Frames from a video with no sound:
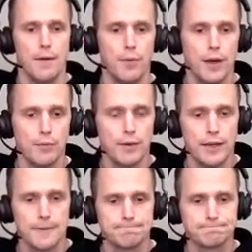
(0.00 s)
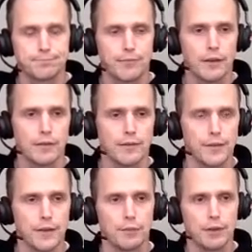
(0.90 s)
when
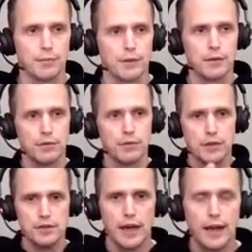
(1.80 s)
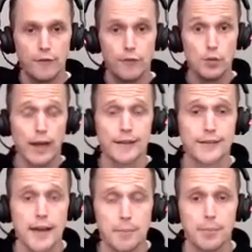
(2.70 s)
I think we had a few
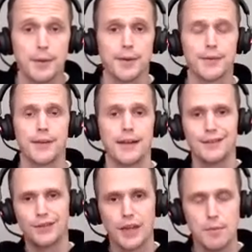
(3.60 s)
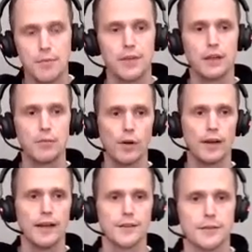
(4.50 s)
examples saying the same thing more or
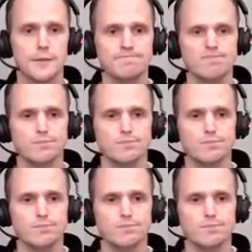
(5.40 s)
less,